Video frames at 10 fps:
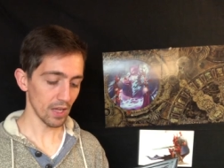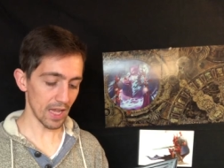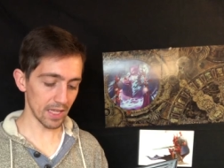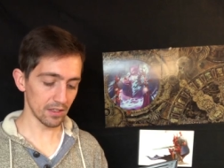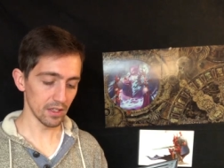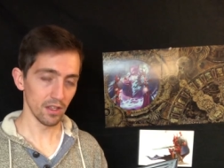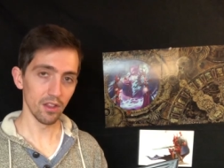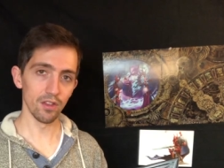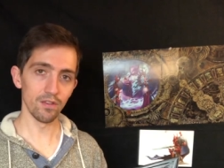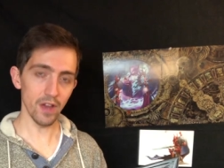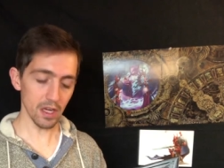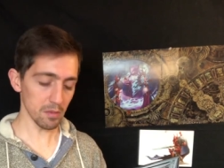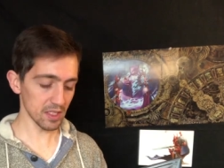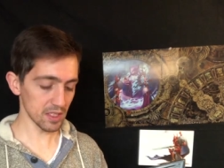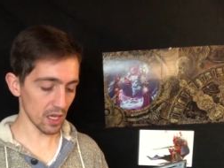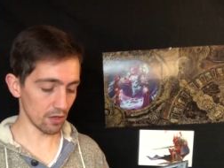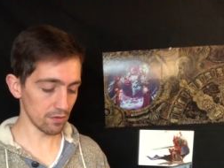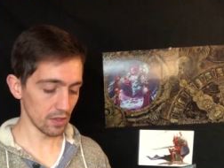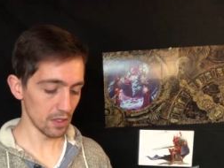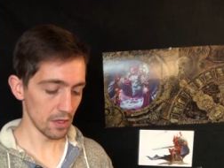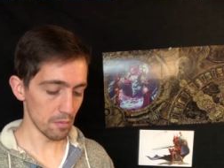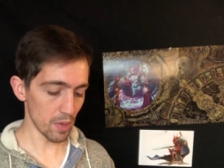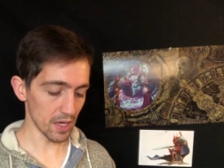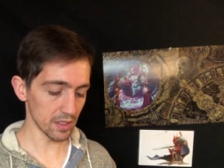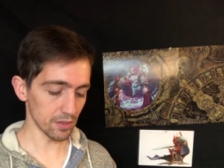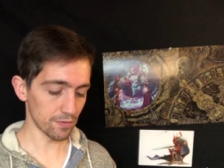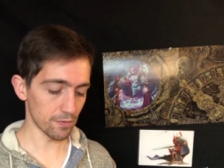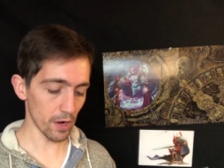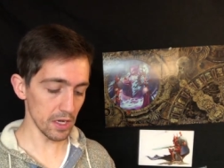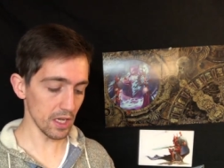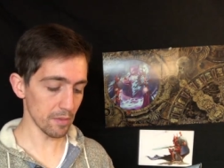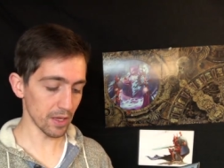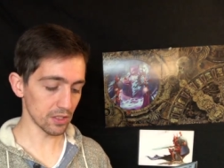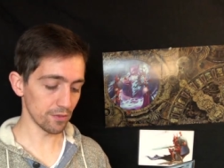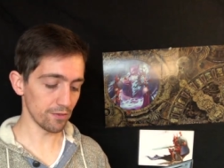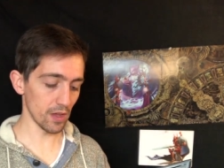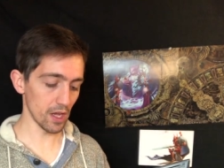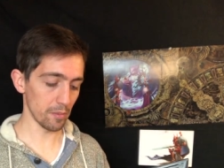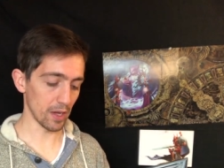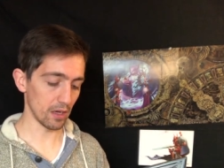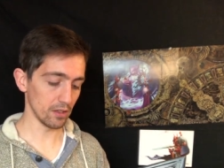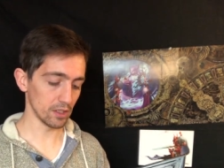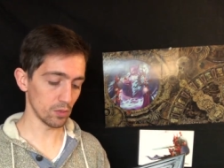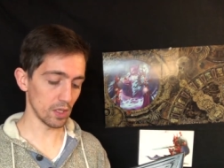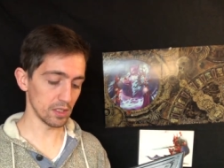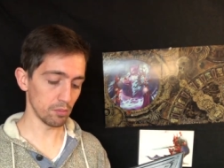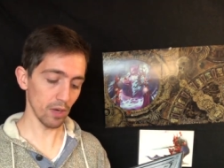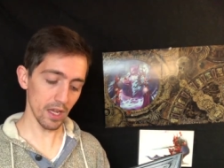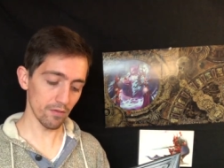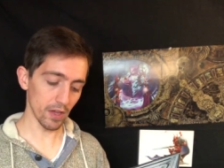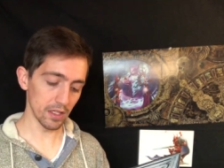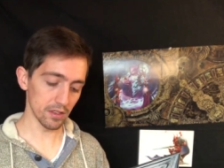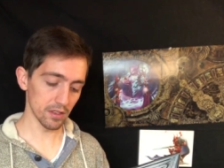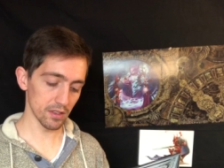and the Venom itself bears a frightening amount of firepower as well as blade veins